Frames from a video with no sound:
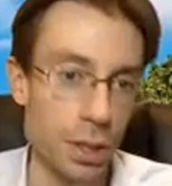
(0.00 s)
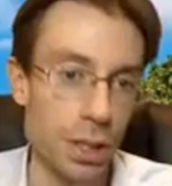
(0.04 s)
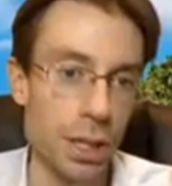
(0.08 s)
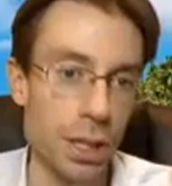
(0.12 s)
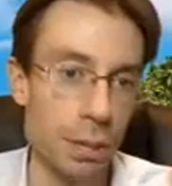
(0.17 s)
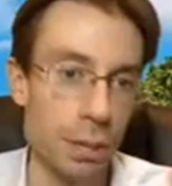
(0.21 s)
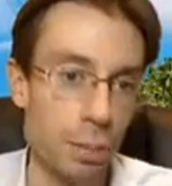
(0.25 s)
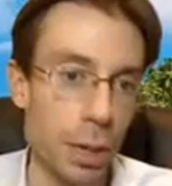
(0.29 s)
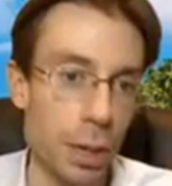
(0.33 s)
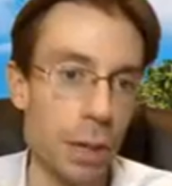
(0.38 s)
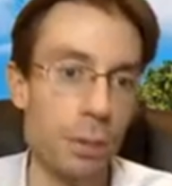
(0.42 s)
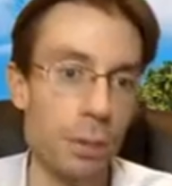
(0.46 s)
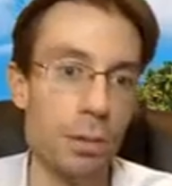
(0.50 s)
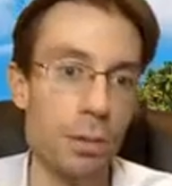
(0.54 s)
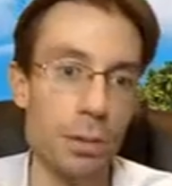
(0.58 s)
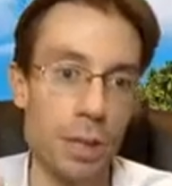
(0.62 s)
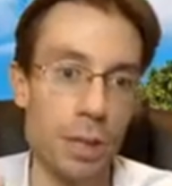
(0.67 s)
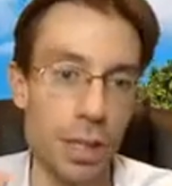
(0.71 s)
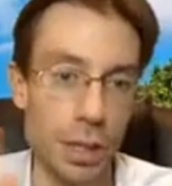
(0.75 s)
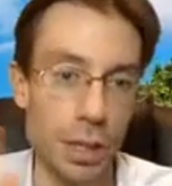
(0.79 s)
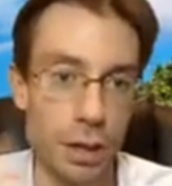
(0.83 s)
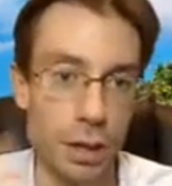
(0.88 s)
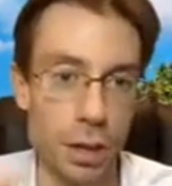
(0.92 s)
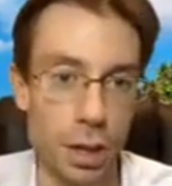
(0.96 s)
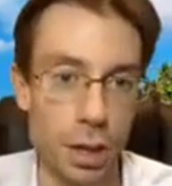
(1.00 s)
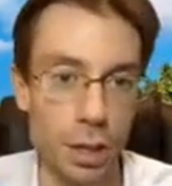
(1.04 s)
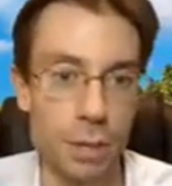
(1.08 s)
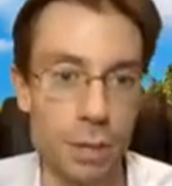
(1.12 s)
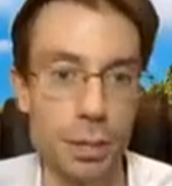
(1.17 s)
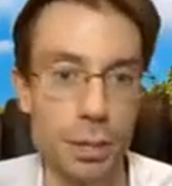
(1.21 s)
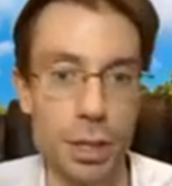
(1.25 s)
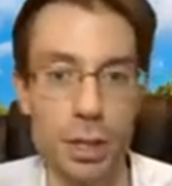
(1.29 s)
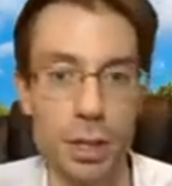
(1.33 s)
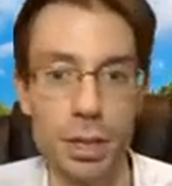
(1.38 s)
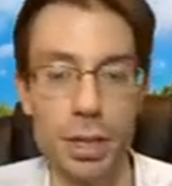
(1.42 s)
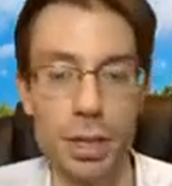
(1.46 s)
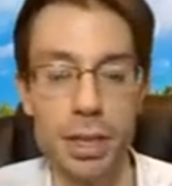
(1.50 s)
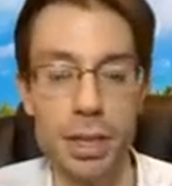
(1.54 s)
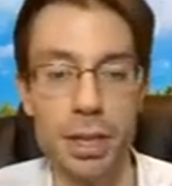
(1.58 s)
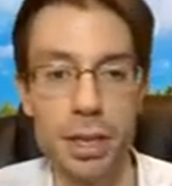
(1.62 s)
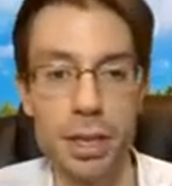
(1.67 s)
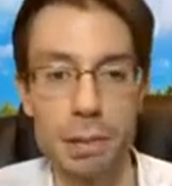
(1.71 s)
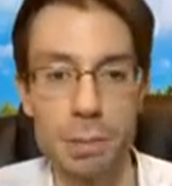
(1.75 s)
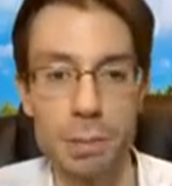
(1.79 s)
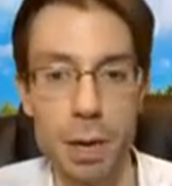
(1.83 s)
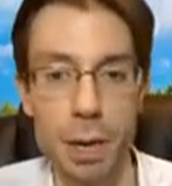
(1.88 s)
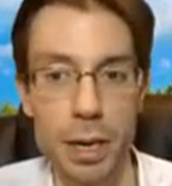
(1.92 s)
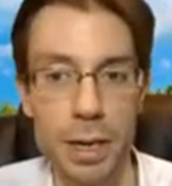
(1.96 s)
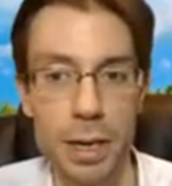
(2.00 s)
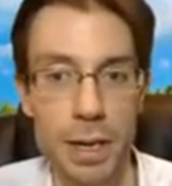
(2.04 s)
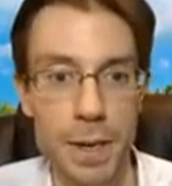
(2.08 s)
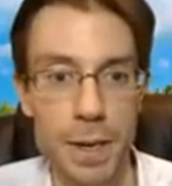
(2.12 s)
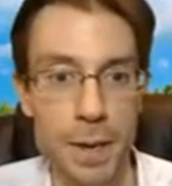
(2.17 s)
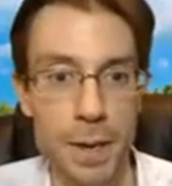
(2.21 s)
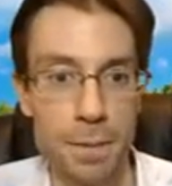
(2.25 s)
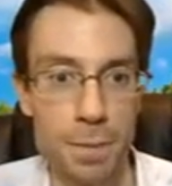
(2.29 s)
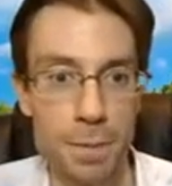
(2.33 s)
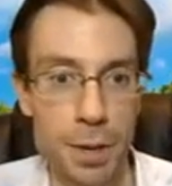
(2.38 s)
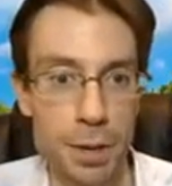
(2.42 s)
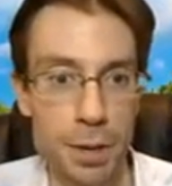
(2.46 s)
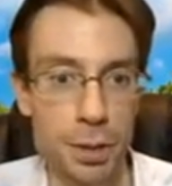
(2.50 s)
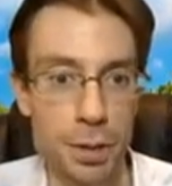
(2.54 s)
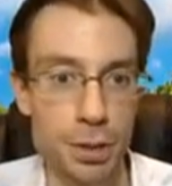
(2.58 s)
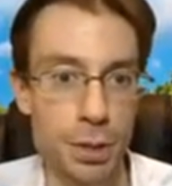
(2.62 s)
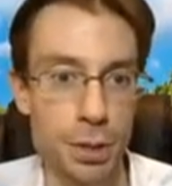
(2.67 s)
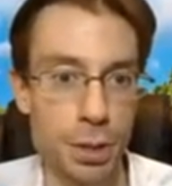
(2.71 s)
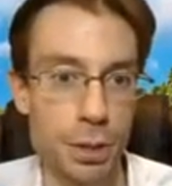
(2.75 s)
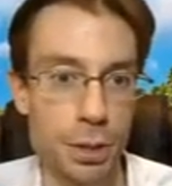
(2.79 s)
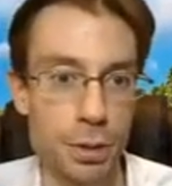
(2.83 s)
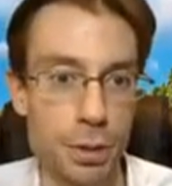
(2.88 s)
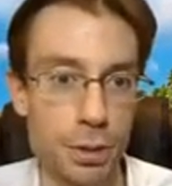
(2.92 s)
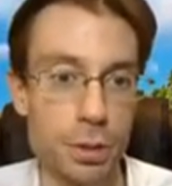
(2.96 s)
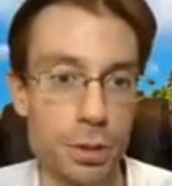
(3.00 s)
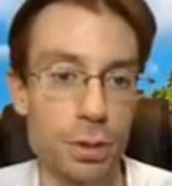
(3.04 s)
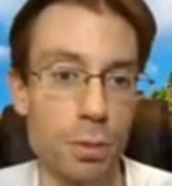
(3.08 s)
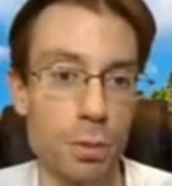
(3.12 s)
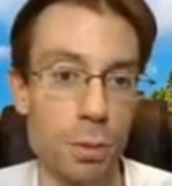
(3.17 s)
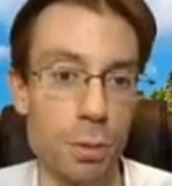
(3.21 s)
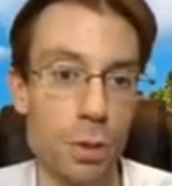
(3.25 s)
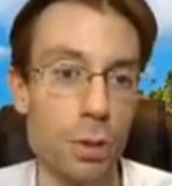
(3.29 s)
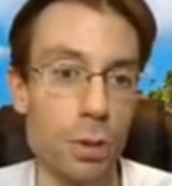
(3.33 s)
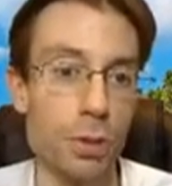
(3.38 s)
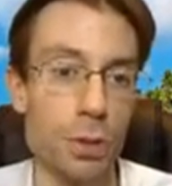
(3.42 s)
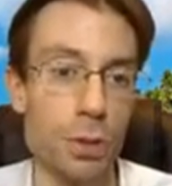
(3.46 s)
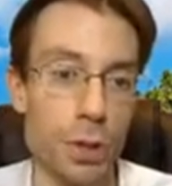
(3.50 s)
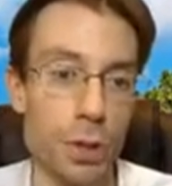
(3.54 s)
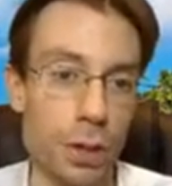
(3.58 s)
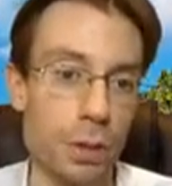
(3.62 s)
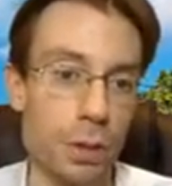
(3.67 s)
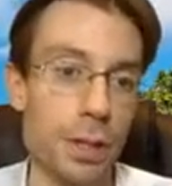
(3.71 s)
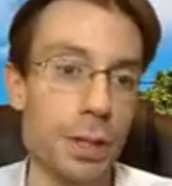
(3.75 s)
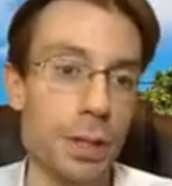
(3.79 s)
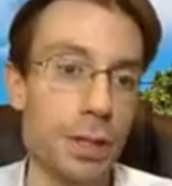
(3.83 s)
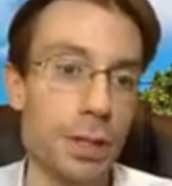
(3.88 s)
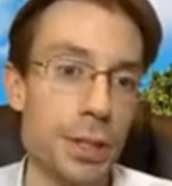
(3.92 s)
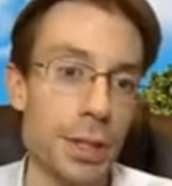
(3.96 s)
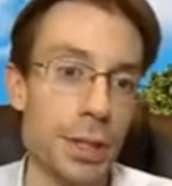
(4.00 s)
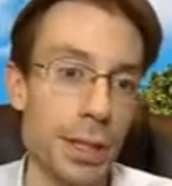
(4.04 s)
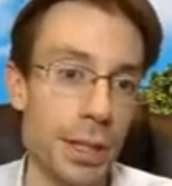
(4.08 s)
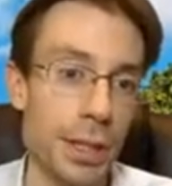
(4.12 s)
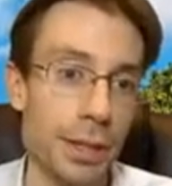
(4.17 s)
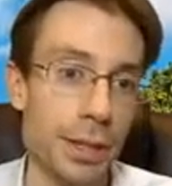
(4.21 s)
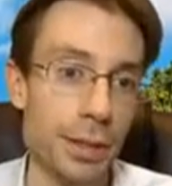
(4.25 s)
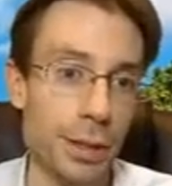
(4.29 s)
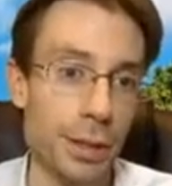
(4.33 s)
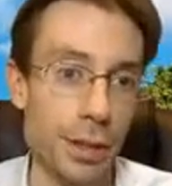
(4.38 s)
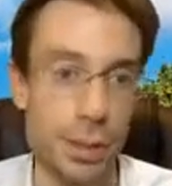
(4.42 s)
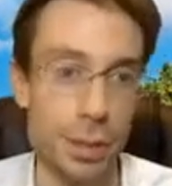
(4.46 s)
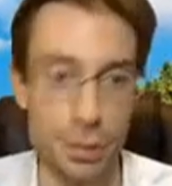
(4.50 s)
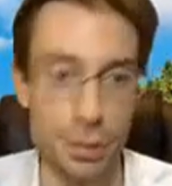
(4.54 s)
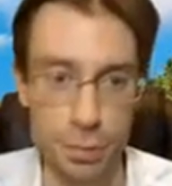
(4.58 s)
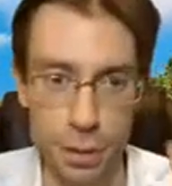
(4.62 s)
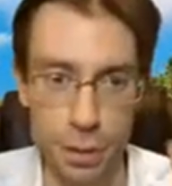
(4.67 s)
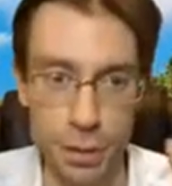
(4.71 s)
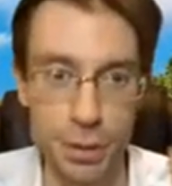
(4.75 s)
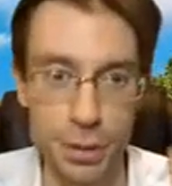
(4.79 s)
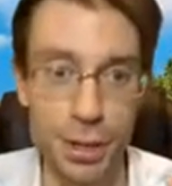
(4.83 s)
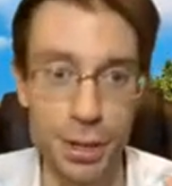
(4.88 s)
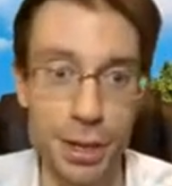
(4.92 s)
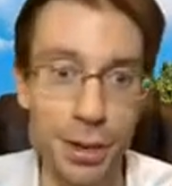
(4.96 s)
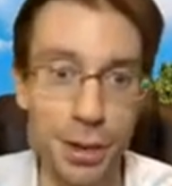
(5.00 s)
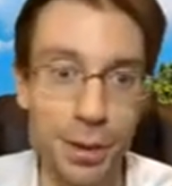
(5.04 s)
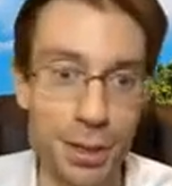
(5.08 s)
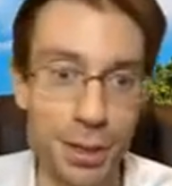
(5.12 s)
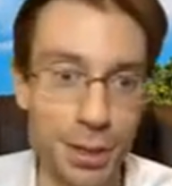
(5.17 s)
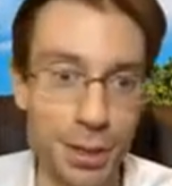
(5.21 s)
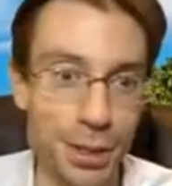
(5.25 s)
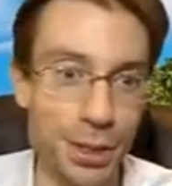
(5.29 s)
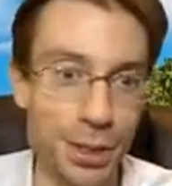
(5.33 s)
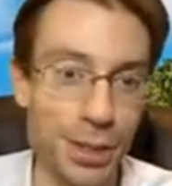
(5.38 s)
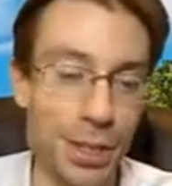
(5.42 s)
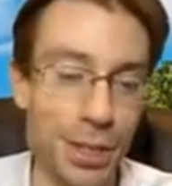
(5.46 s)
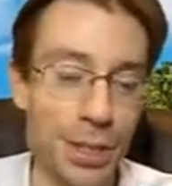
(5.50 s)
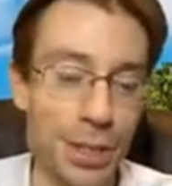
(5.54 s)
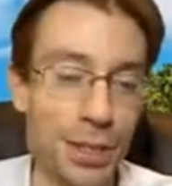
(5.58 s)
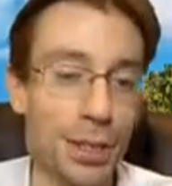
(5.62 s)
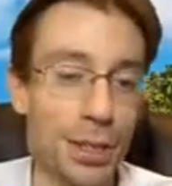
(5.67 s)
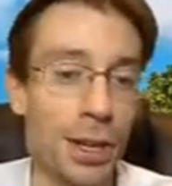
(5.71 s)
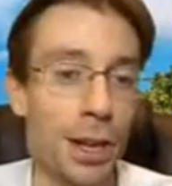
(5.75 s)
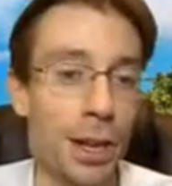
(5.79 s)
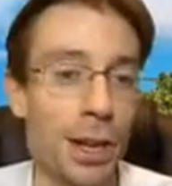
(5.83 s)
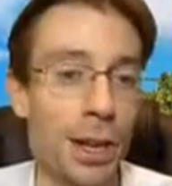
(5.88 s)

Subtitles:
about the economy or anything, but the US dollar is the world currency. As far as I know, it still is.